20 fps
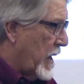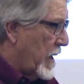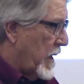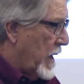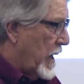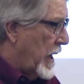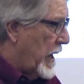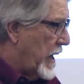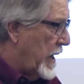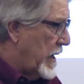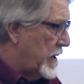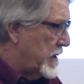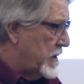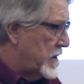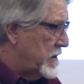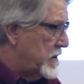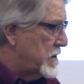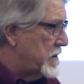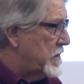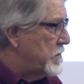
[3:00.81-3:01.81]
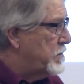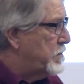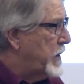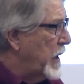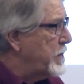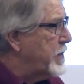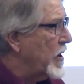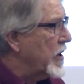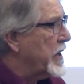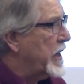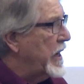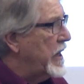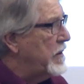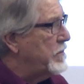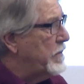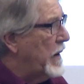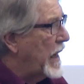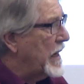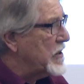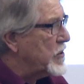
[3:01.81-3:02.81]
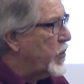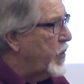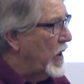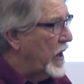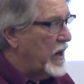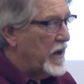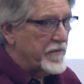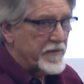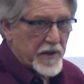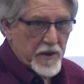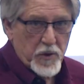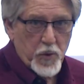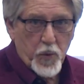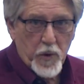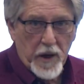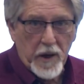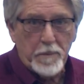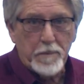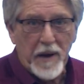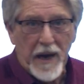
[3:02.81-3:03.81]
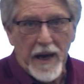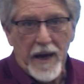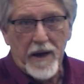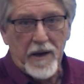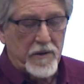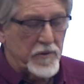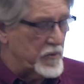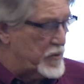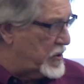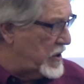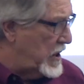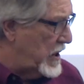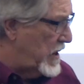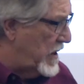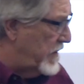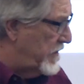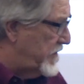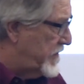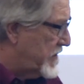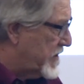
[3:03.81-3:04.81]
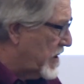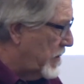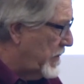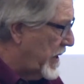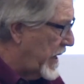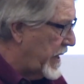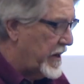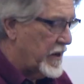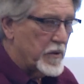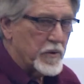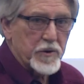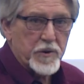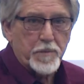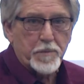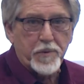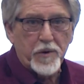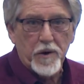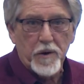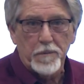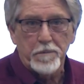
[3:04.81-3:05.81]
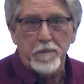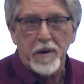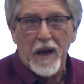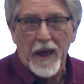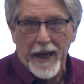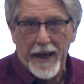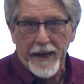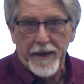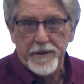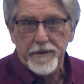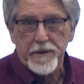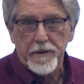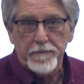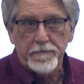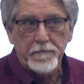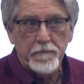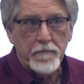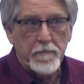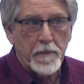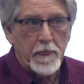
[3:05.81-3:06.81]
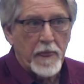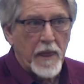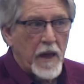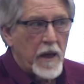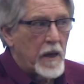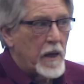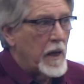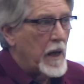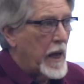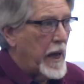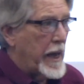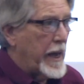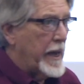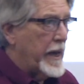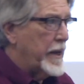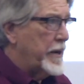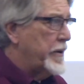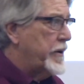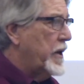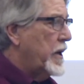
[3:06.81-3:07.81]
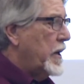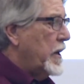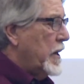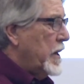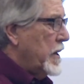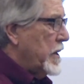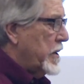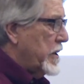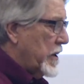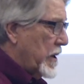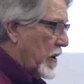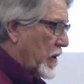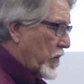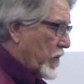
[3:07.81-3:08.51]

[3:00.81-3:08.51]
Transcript: people are getting about 12 to 20 pounds of tomatoes per plant. And, you know,